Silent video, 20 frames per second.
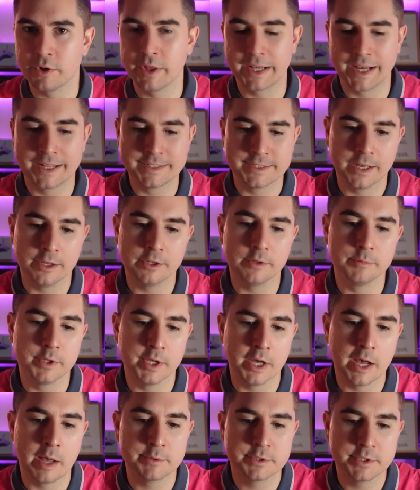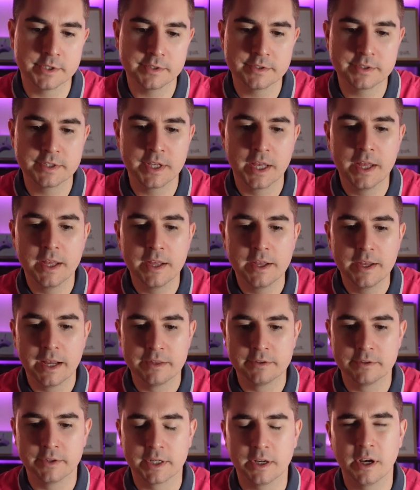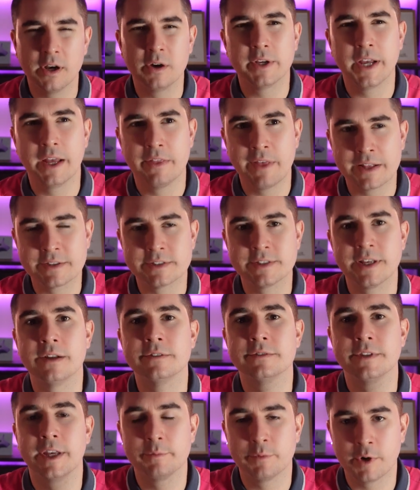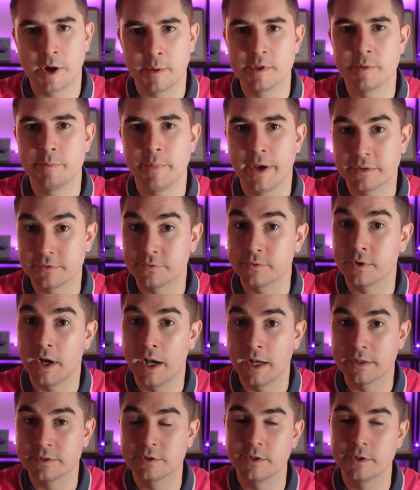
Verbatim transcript: Like, I tell them the options, and they're like, okay, that sounds like probably the best for us.